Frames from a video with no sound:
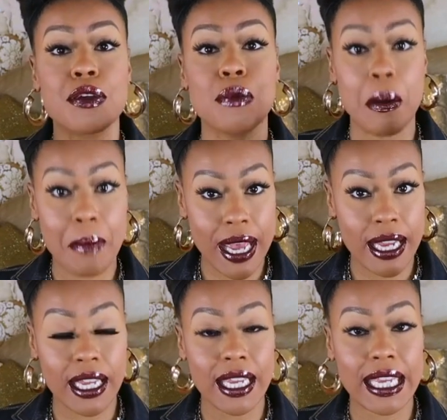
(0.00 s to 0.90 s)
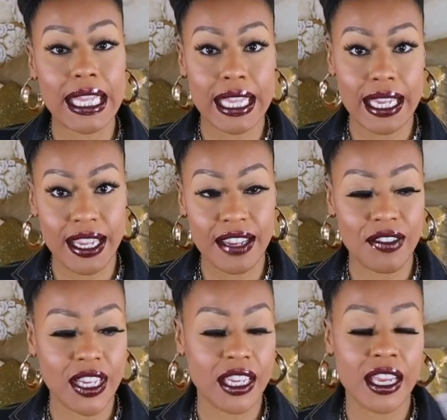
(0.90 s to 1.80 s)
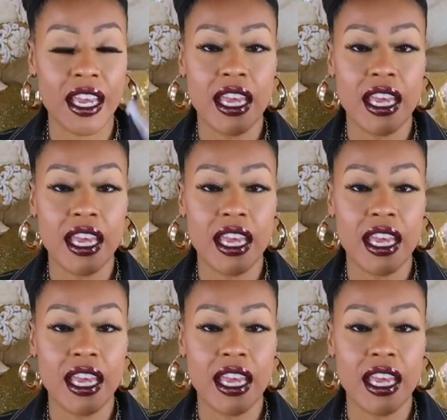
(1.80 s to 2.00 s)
the remaining in the evening.